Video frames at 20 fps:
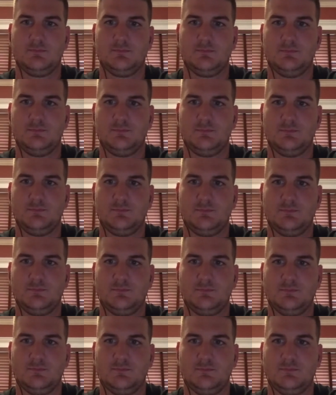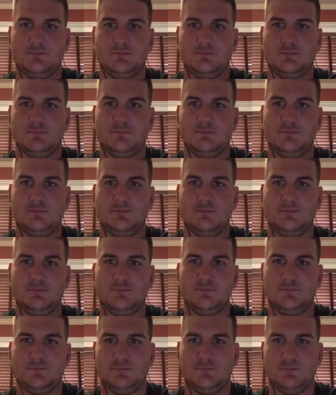
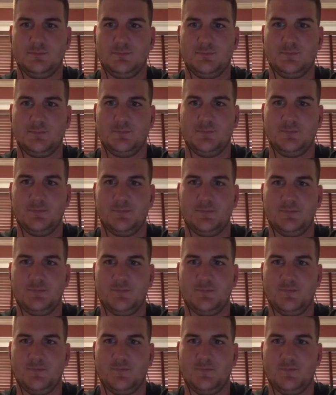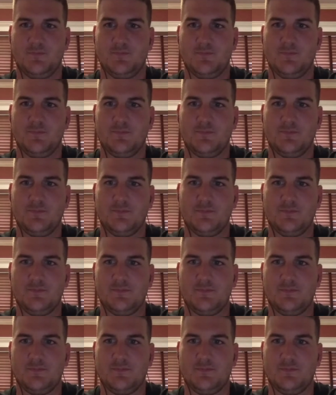
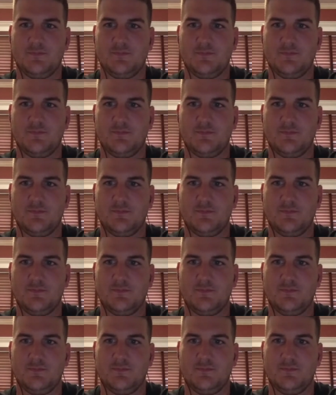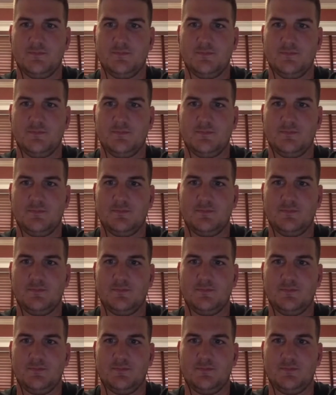
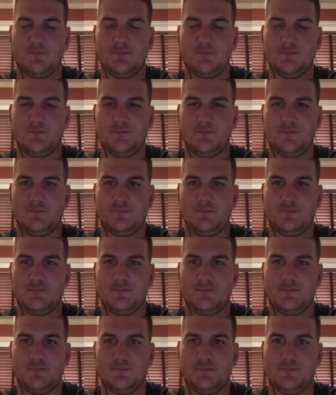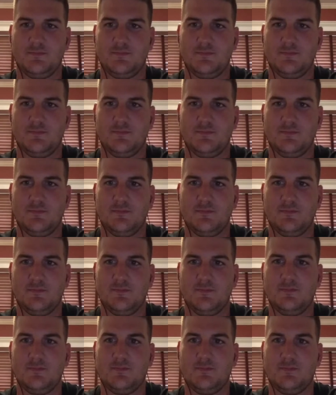(not speaking)